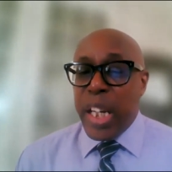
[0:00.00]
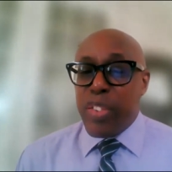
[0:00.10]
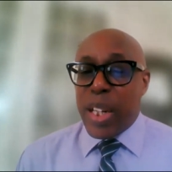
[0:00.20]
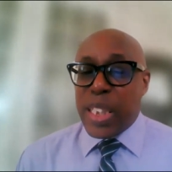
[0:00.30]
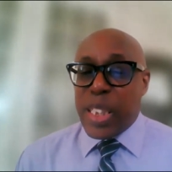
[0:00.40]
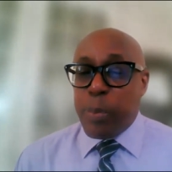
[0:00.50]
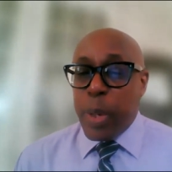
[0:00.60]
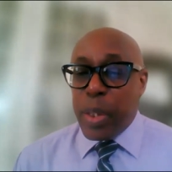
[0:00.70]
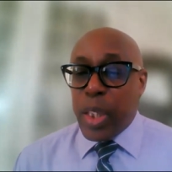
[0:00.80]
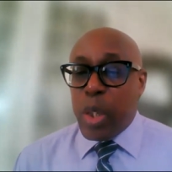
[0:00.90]

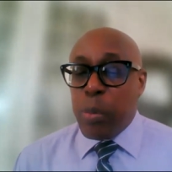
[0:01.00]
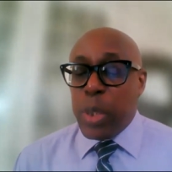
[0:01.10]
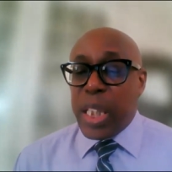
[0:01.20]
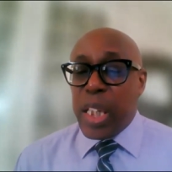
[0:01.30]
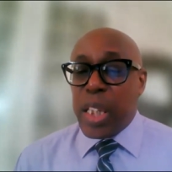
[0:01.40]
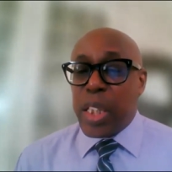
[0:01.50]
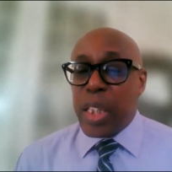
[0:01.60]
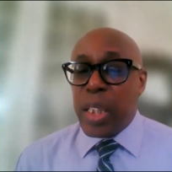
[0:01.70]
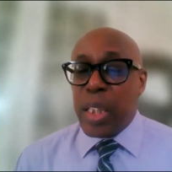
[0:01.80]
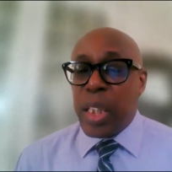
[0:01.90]
transparent
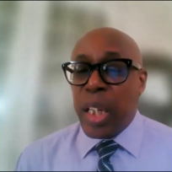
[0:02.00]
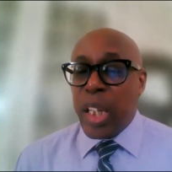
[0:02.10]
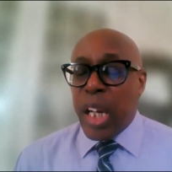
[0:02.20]
communication